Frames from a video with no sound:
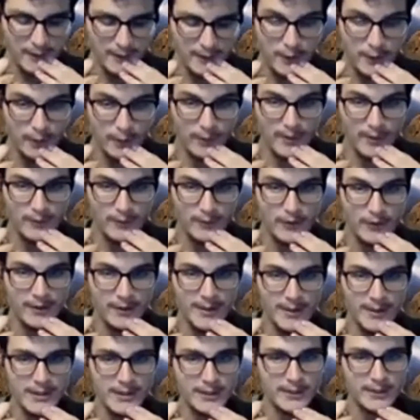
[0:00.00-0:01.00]
you're
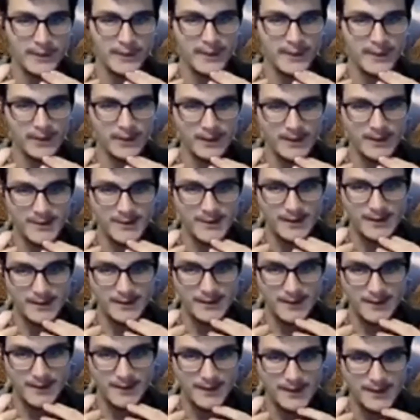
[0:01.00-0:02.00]
here right now listening
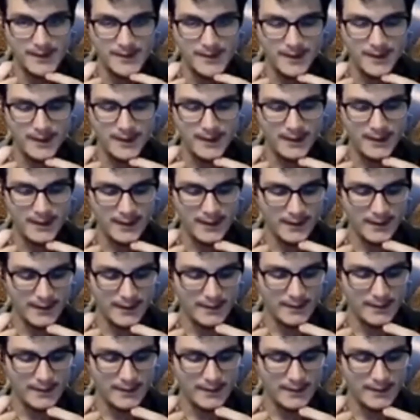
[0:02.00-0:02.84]
to this, like